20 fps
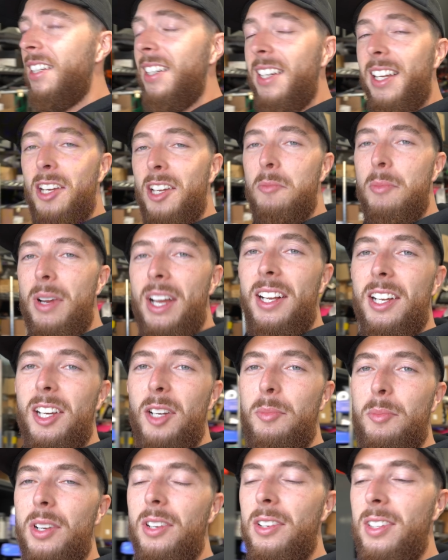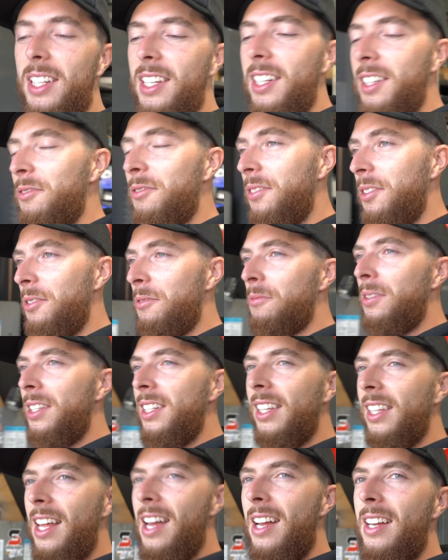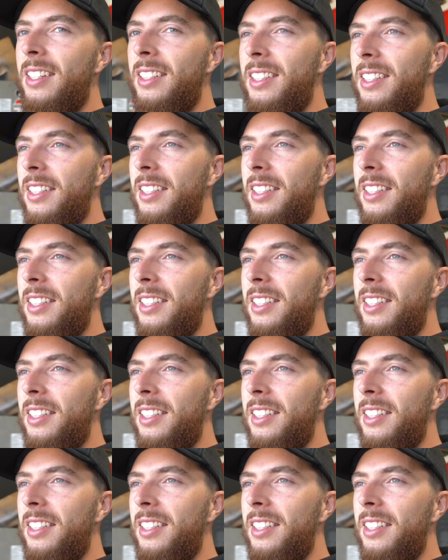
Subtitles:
come back up here and get it realigned.